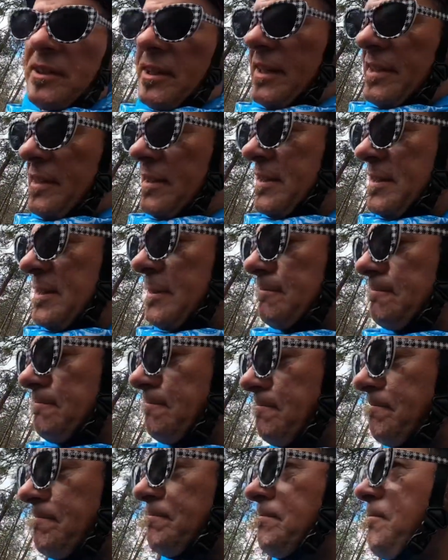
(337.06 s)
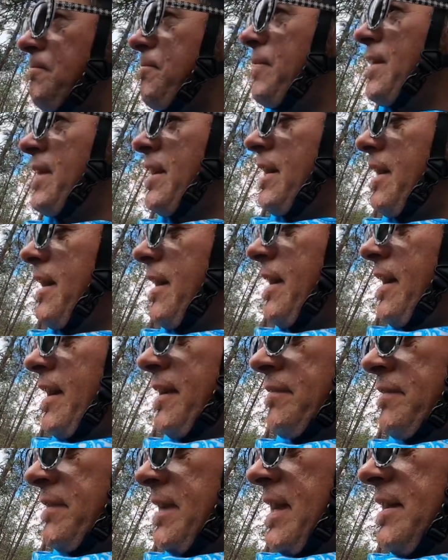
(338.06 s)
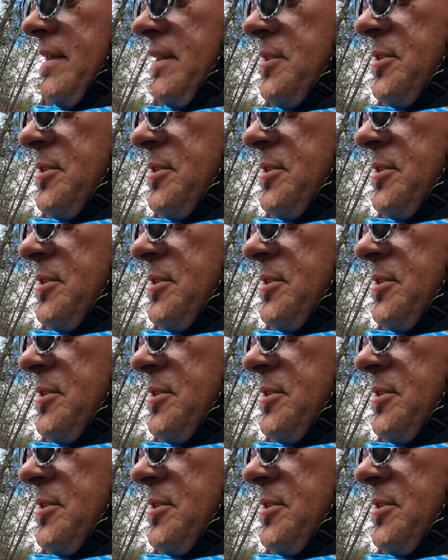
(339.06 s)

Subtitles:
like this? I tend to